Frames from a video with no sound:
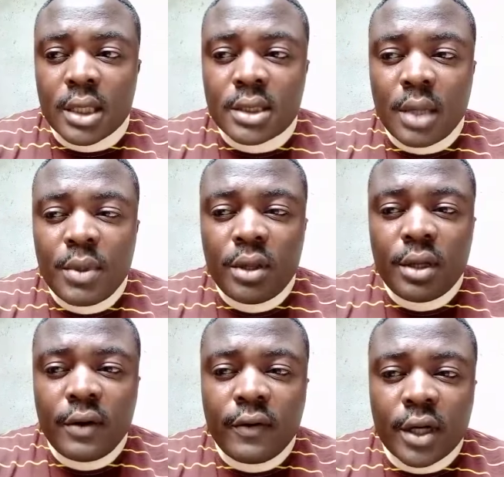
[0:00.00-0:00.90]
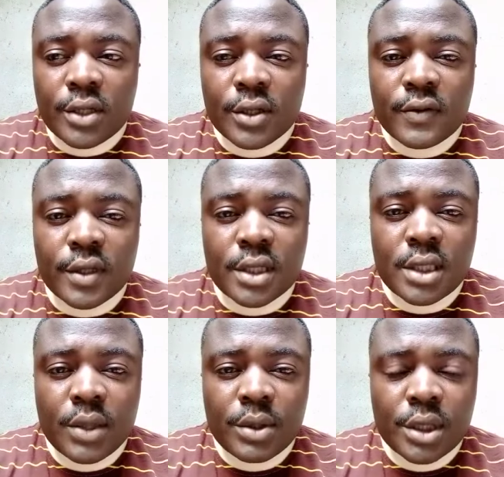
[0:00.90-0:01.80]
examine 3 factors for
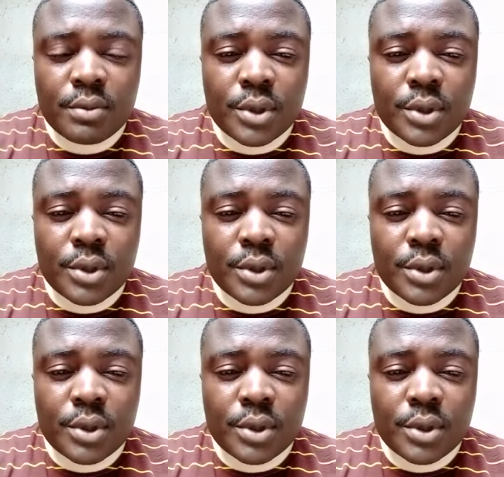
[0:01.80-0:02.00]
distinguishing